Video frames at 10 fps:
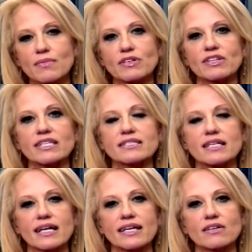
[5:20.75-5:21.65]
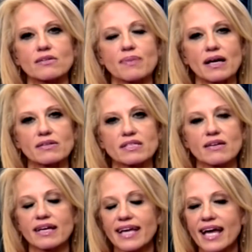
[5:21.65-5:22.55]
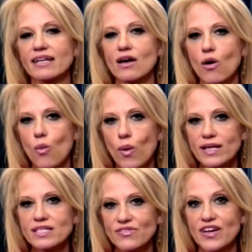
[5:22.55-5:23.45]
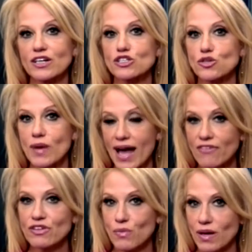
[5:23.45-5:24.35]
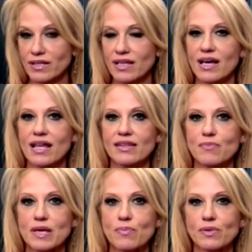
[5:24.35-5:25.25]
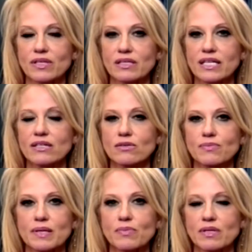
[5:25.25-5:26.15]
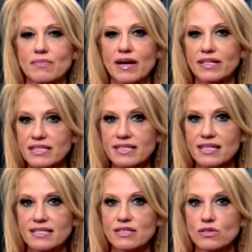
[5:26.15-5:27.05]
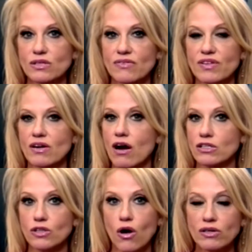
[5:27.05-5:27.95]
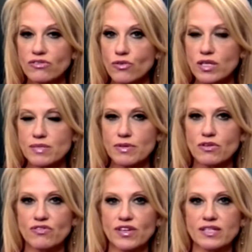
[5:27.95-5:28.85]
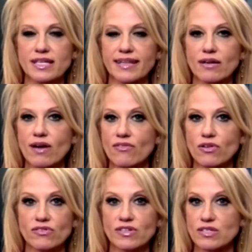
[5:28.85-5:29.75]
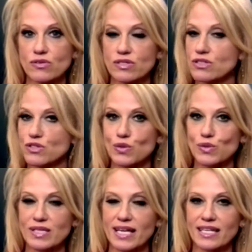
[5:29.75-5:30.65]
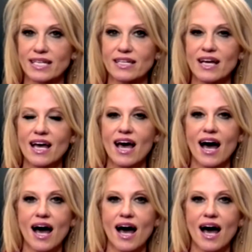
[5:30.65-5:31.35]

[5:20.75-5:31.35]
immigrants and I hear about, say, again, what is fair to everyone? The people, the legal people, the American citizens who live there, our law enforcement who feels like they don't have all the resources and tools they need,